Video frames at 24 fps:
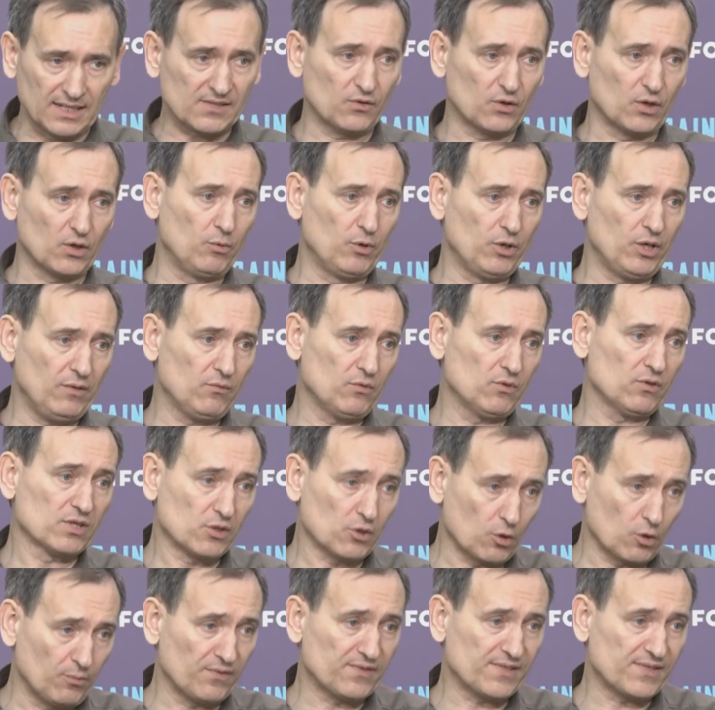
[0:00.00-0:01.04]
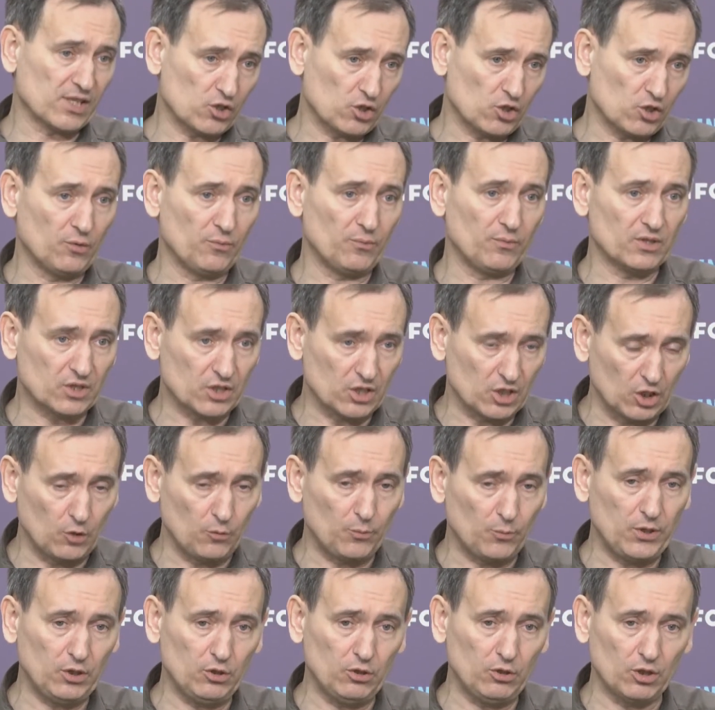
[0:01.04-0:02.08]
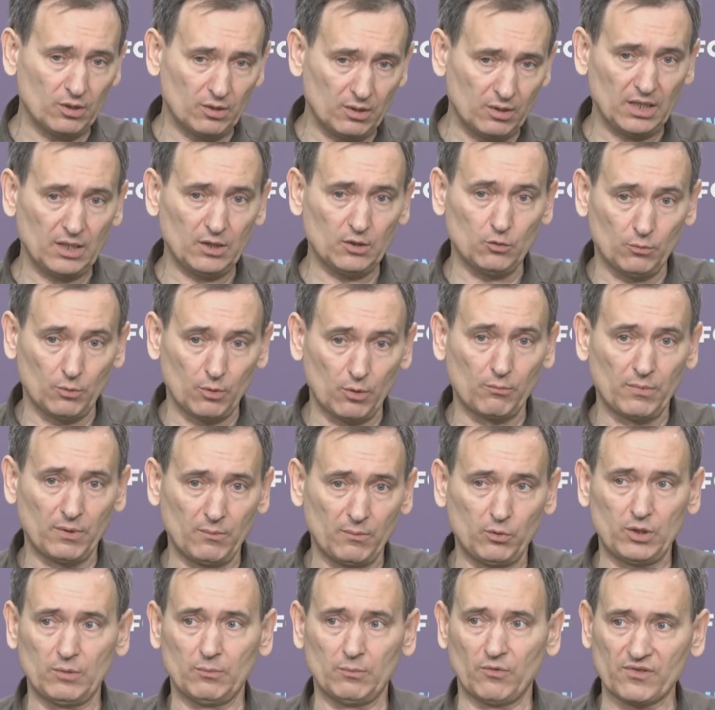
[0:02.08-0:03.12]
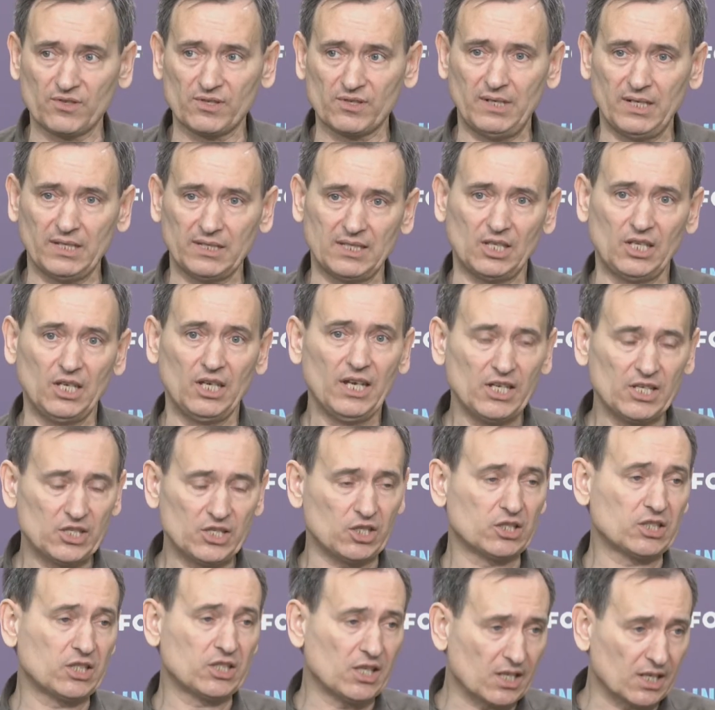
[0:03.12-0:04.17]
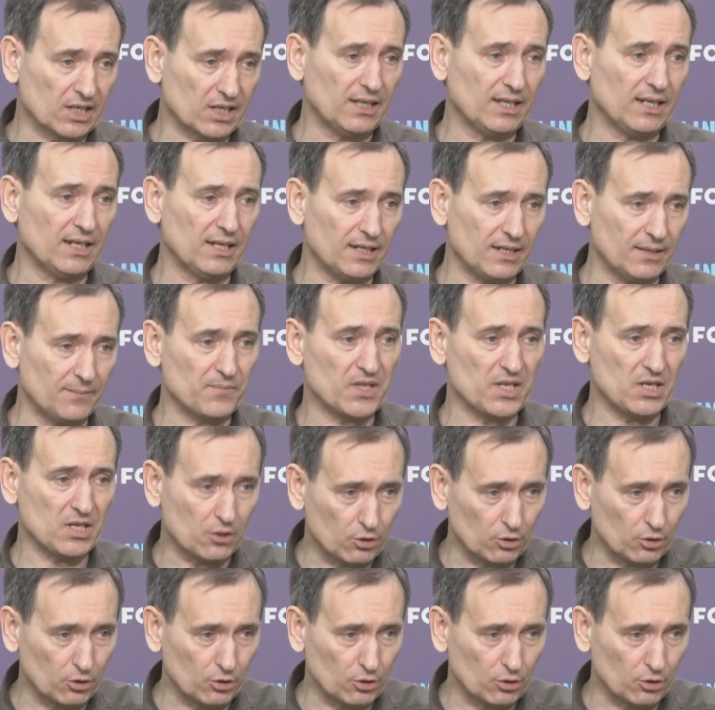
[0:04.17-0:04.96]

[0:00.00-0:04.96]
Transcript: After the law takes effect, the Cabinet of Ministers will take all the necessary steps